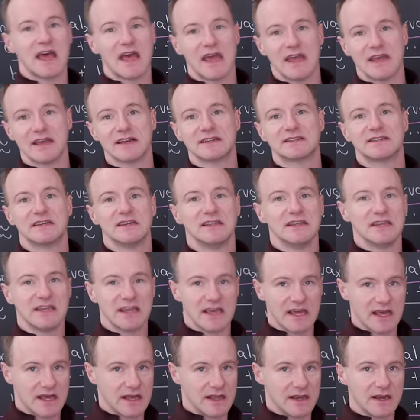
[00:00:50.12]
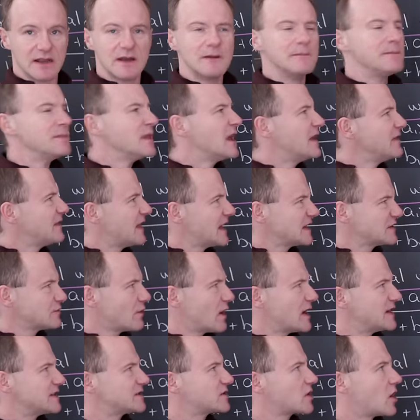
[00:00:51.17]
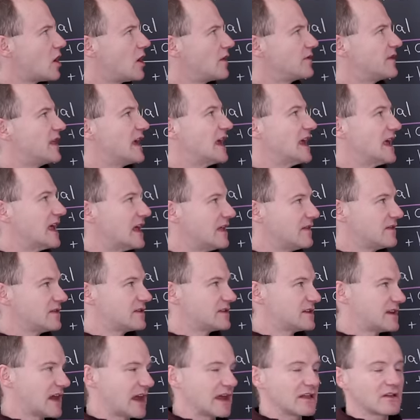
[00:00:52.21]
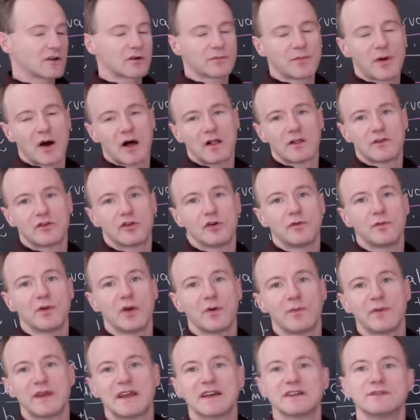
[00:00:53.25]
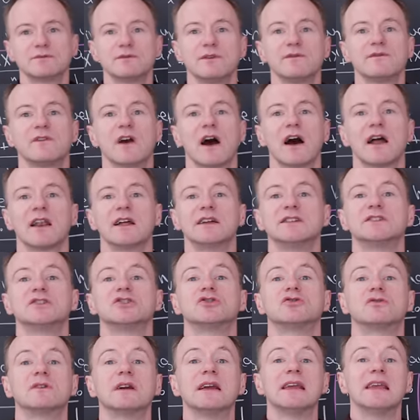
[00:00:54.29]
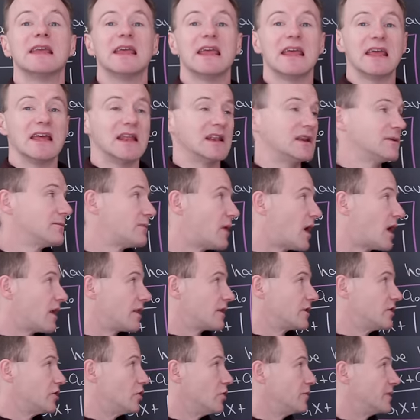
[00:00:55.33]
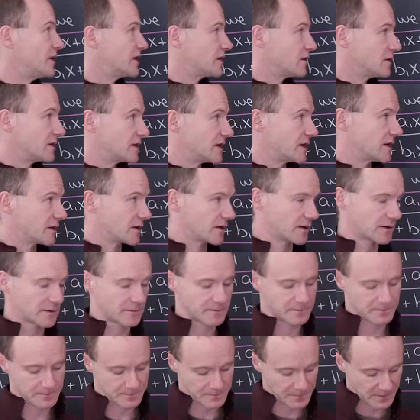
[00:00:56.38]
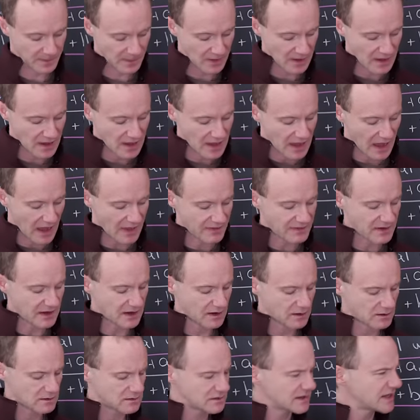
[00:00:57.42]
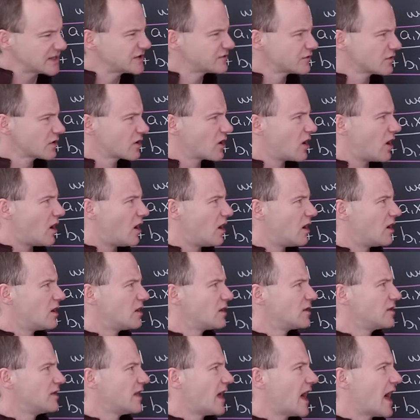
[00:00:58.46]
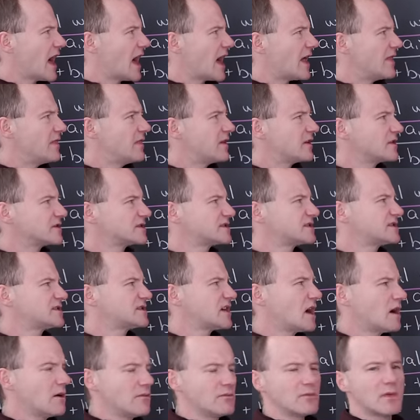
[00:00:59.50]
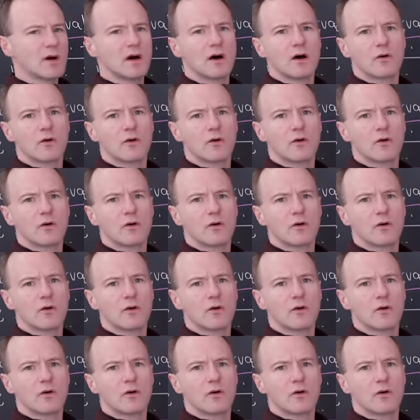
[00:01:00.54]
a to the n. That's why it's called the nth Taylor polynomial because we've got a degree n polynomial here. And then let's recall that there's some